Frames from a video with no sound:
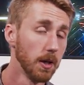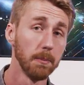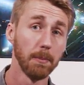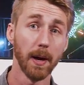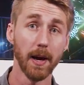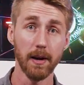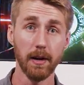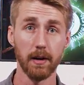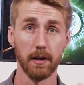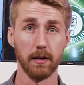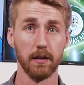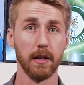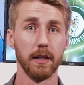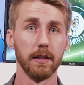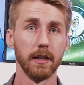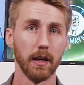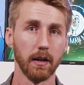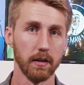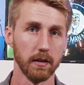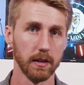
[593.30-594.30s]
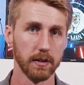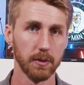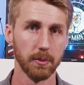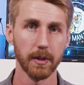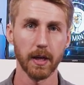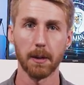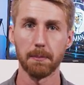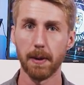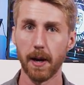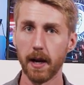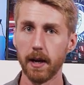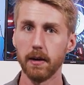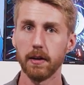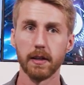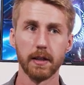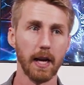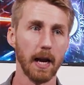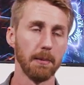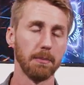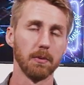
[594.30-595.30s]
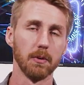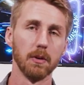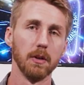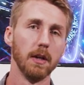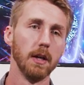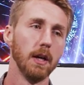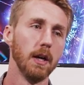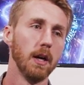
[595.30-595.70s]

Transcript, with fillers: pear in there. And so we got a pear and apple.